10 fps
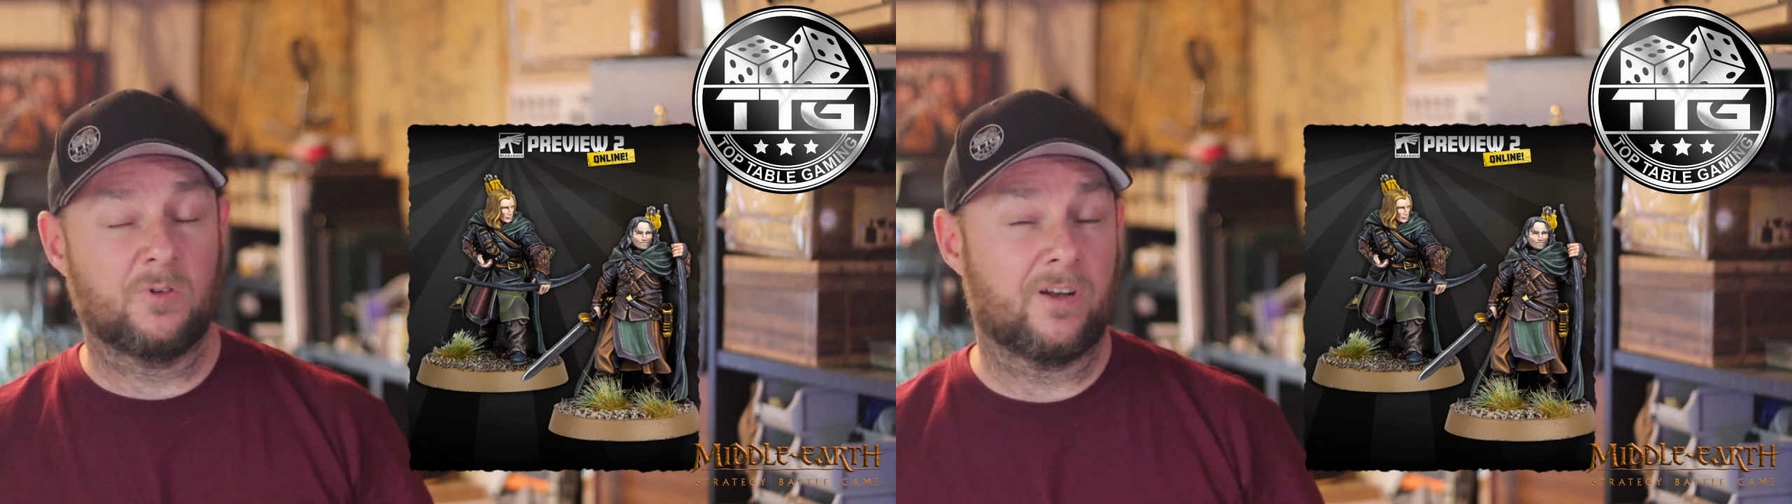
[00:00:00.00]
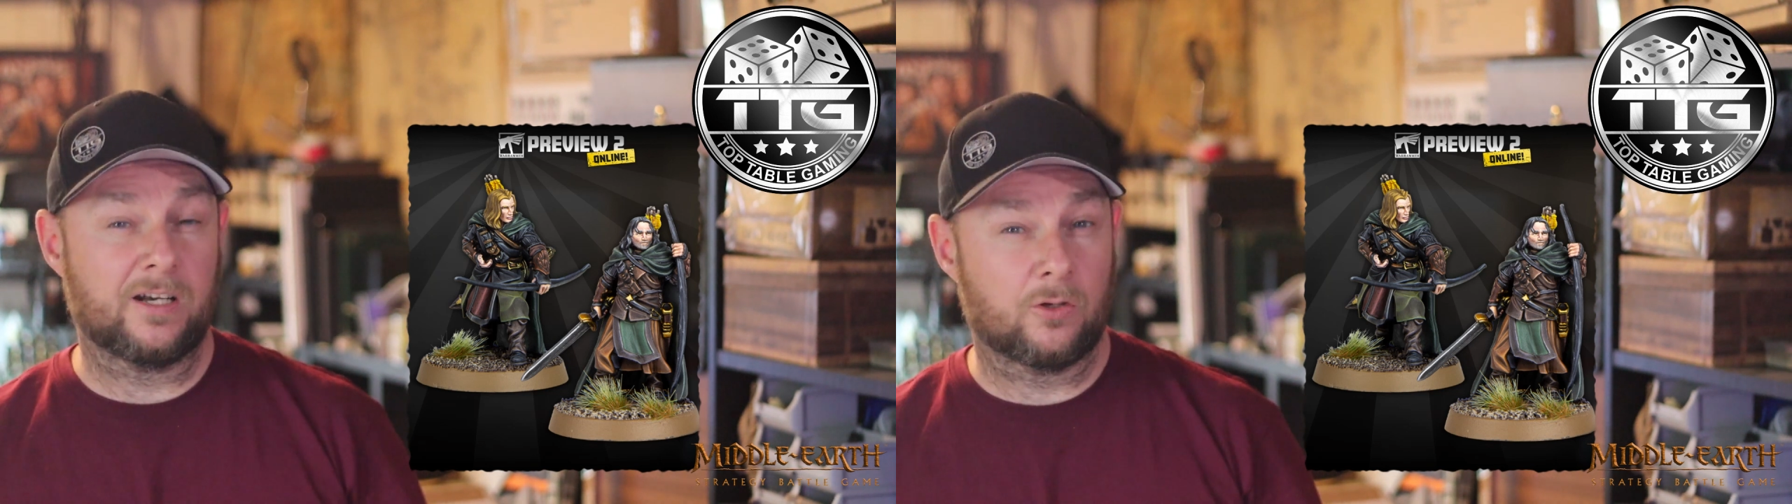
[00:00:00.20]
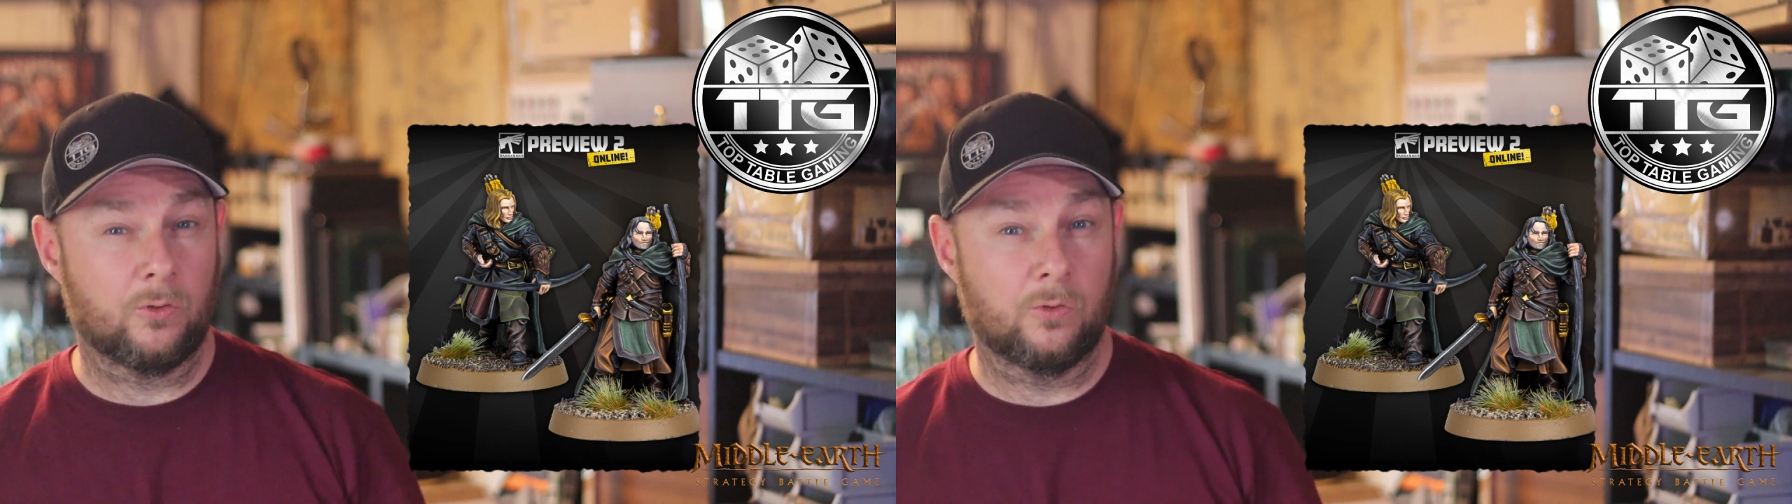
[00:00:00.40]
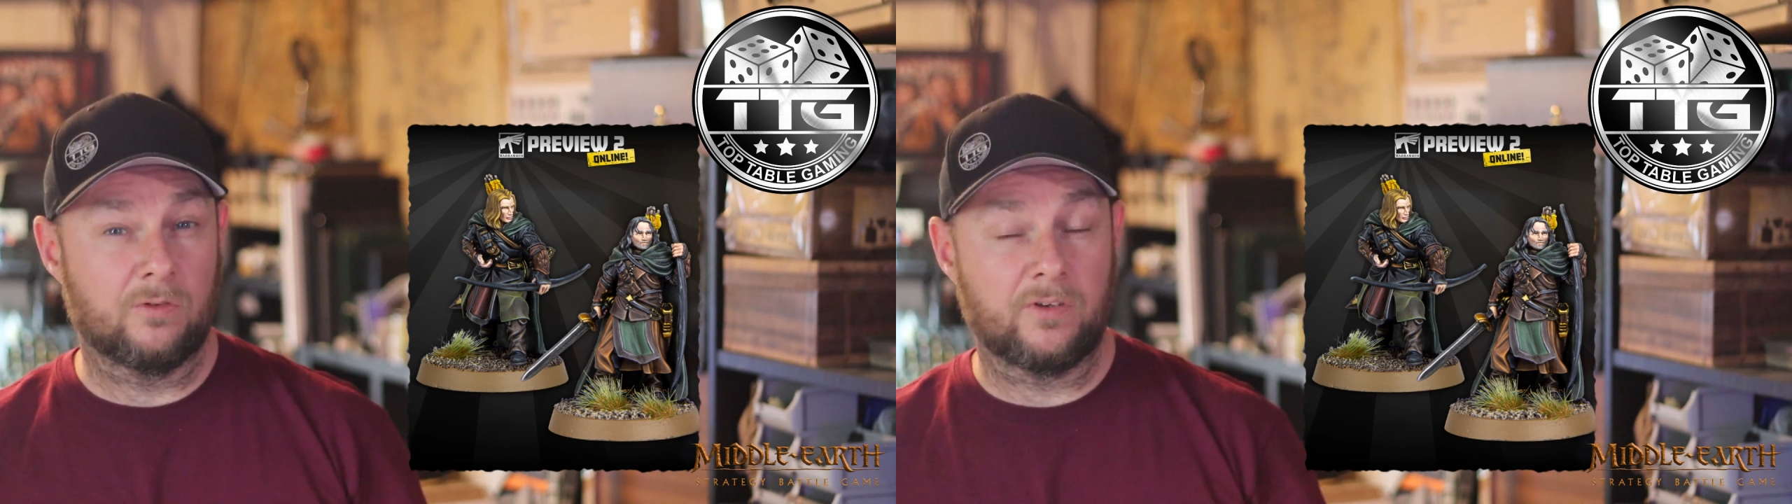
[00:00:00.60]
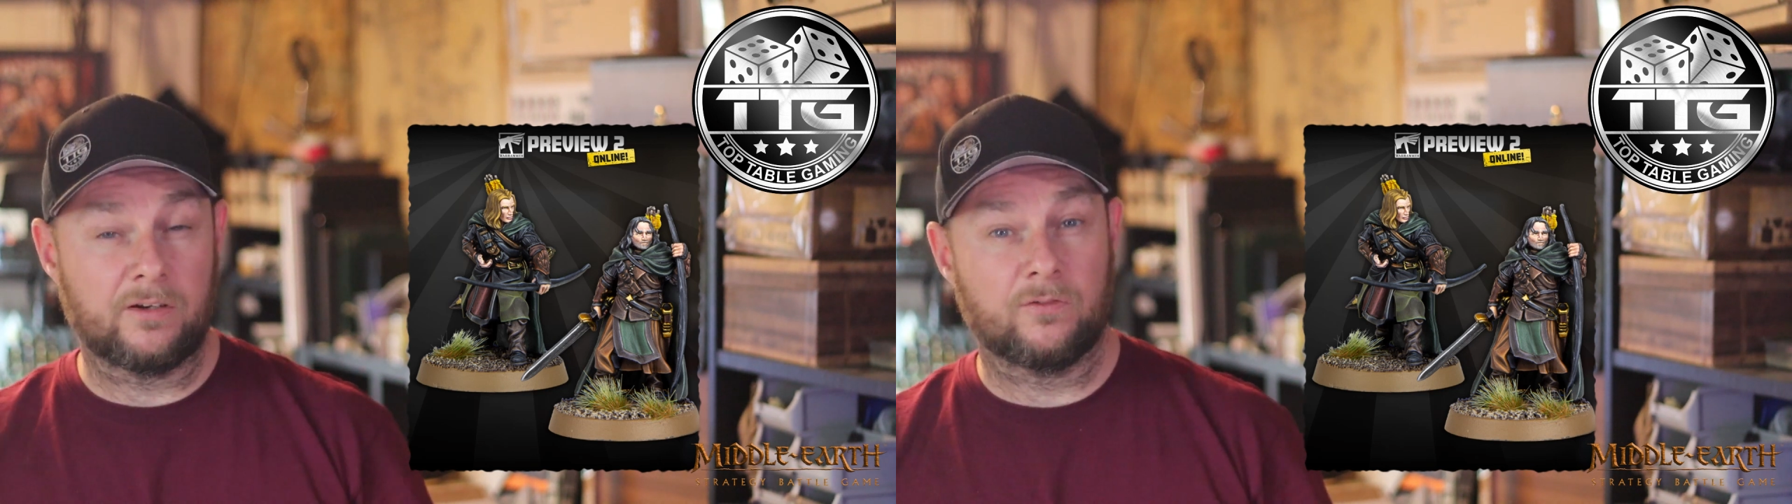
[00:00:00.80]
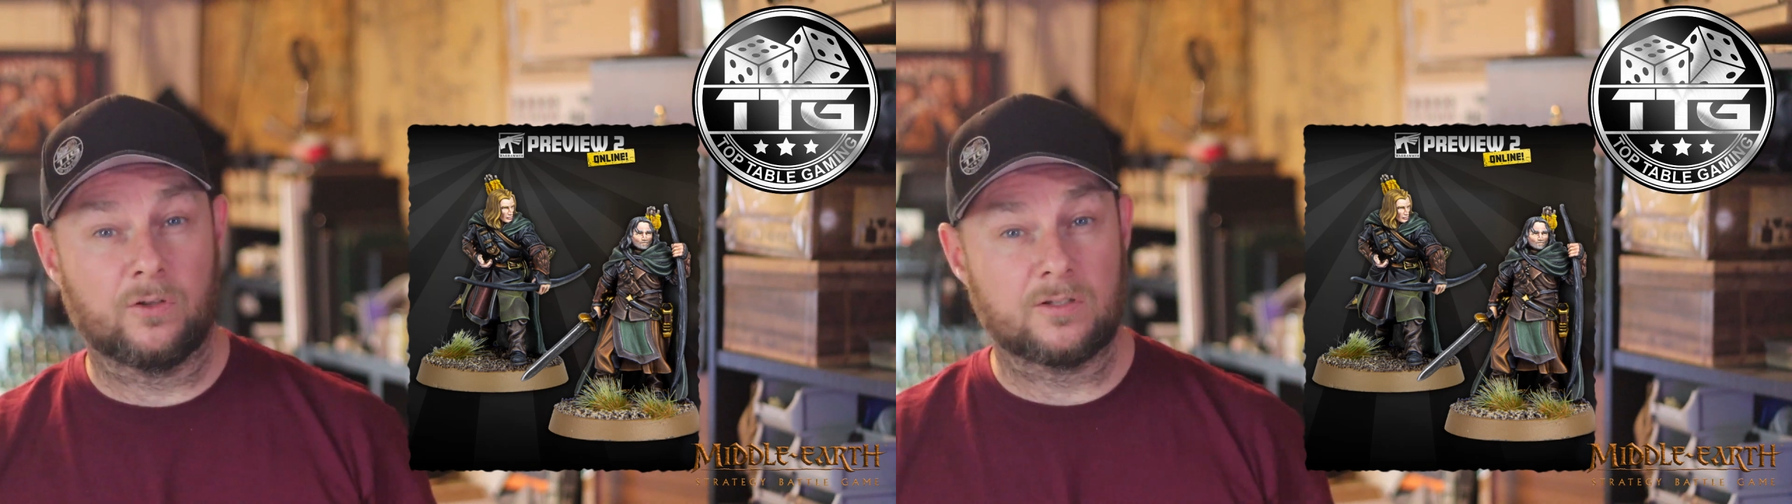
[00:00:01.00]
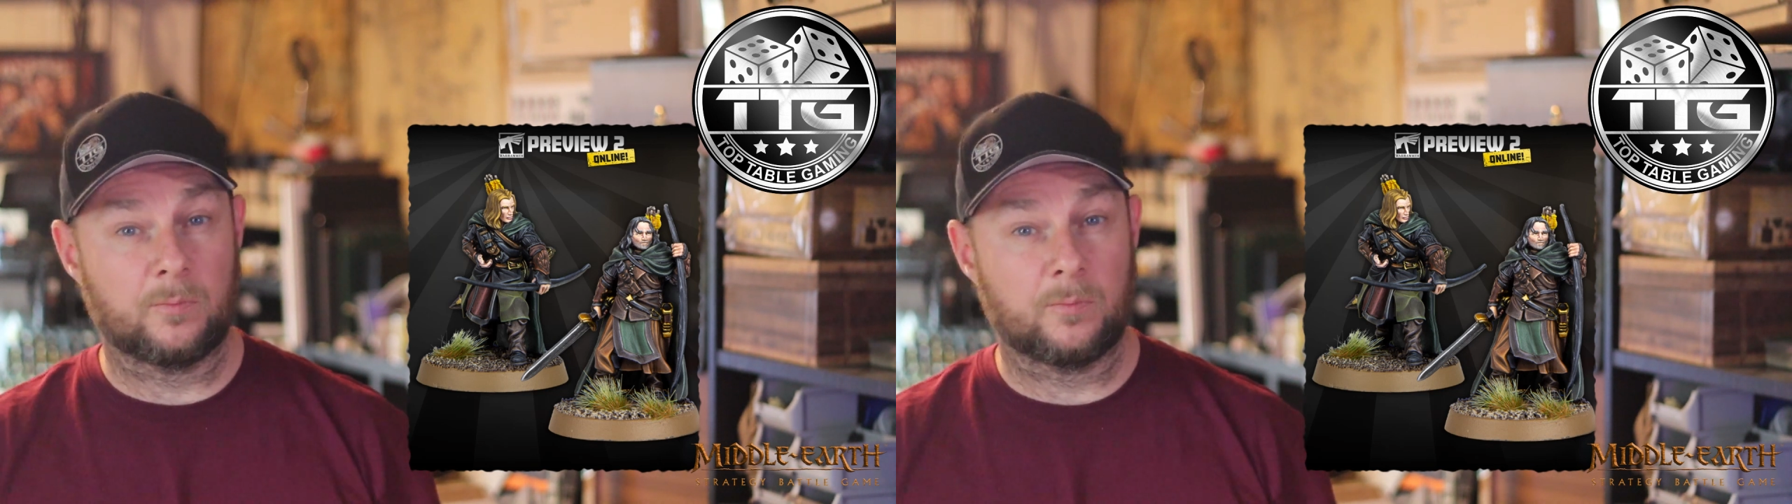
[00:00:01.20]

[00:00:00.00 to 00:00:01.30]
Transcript: but very cool and very fun